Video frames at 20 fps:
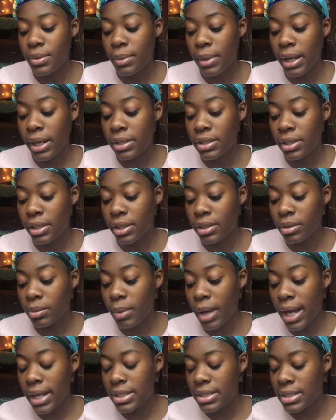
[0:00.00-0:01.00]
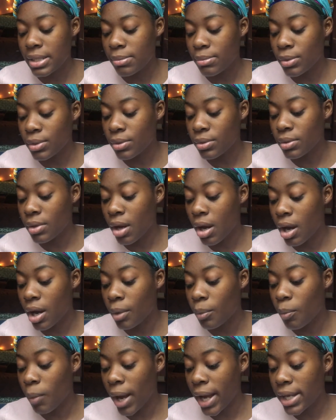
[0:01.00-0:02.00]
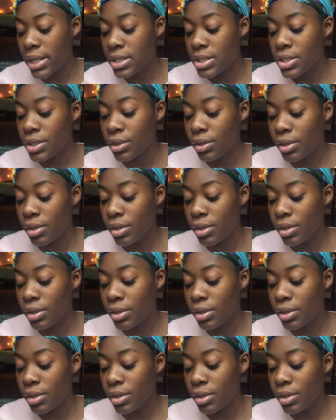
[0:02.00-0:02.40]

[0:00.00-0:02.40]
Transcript: wear during the waxing moon are white,